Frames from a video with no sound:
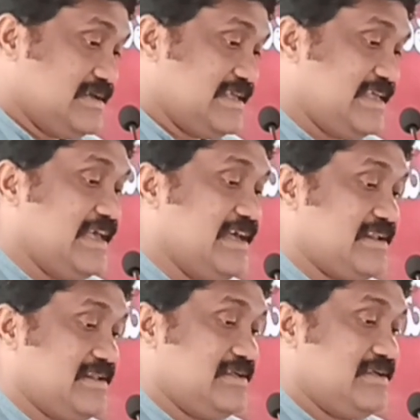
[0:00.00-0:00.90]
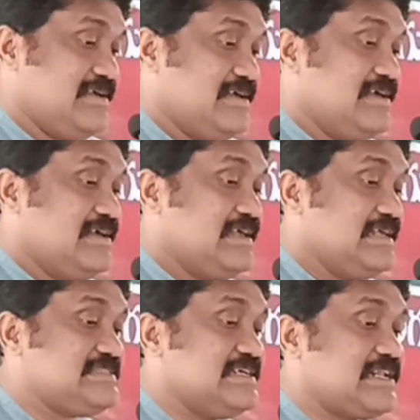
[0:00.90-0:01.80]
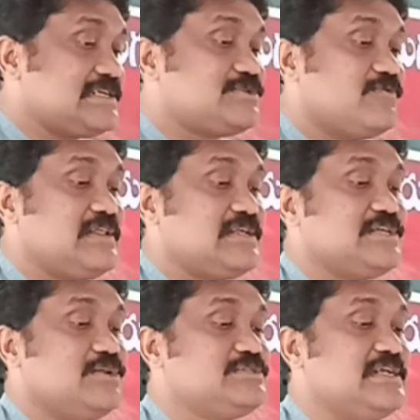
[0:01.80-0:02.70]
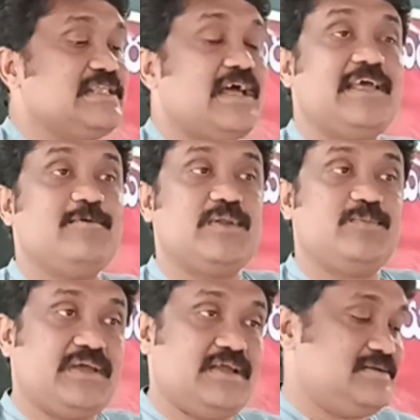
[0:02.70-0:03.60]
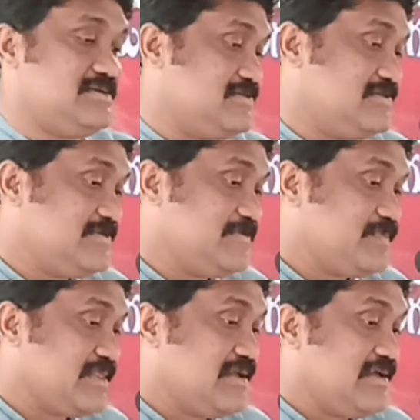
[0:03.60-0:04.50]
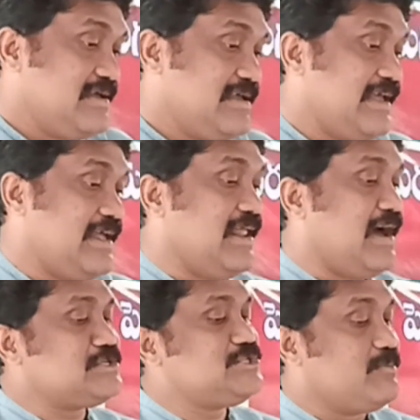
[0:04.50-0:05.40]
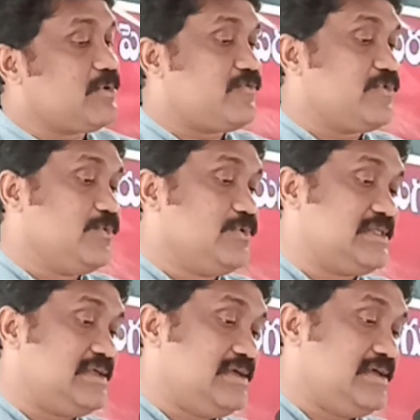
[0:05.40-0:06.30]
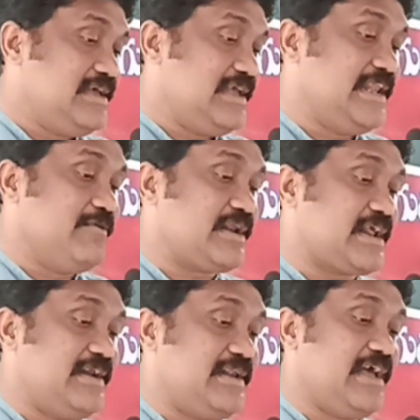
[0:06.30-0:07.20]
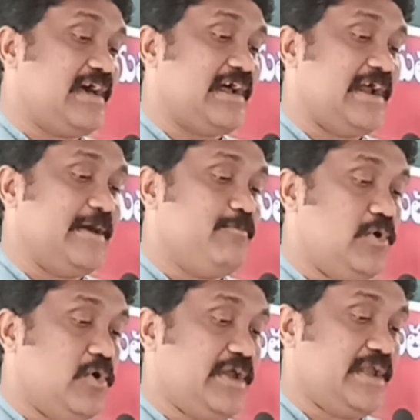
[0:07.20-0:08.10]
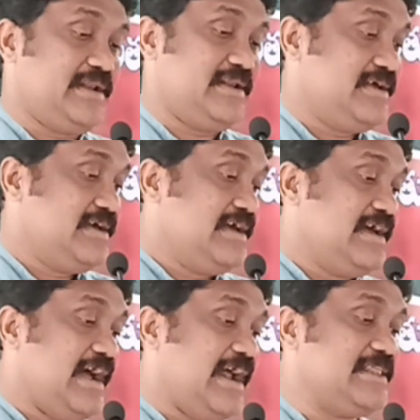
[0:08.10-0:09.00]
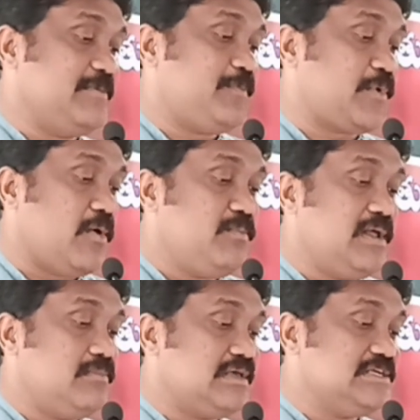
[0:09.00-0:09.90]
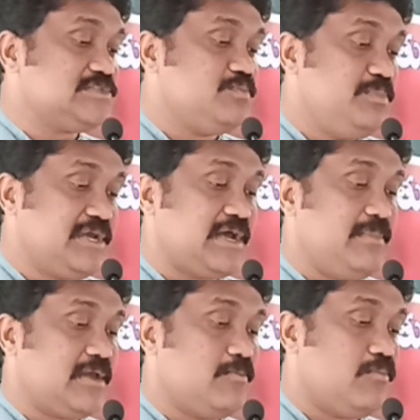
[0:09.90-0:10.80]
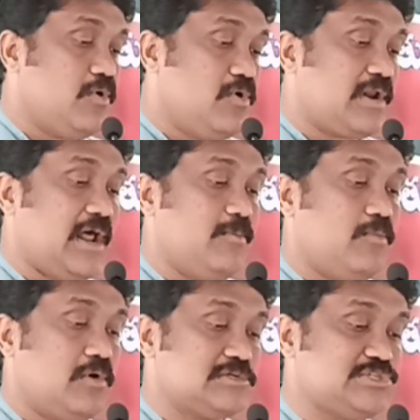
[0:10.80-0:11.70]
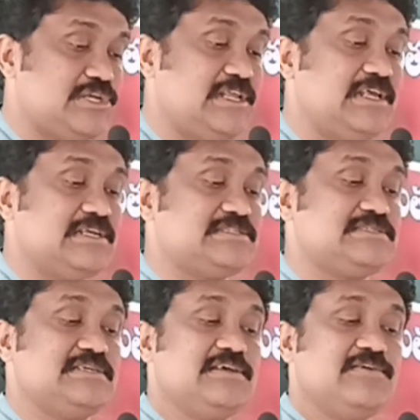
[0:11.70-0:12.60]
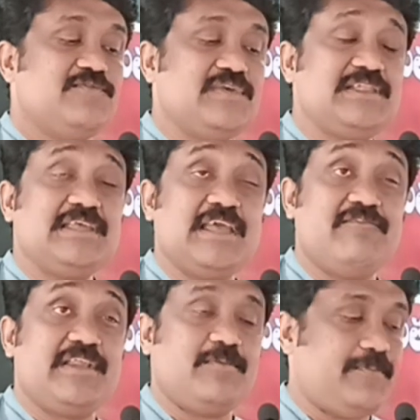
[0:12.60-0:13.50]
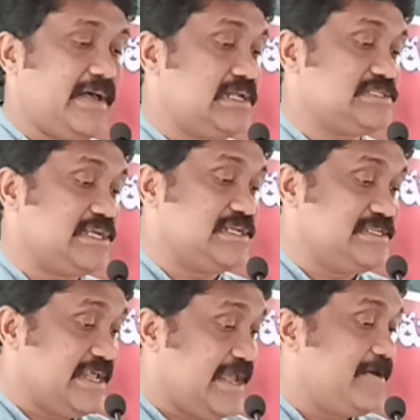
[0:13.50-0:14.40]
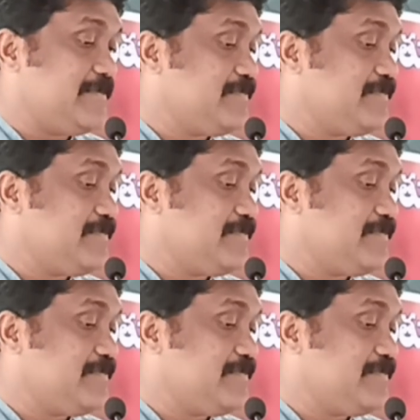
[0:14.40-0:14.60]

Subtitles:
Here is the text of the resolution that I prepared. A large number of youth in our country are unemployed, and the problem is becoming more and more serious with every passing day.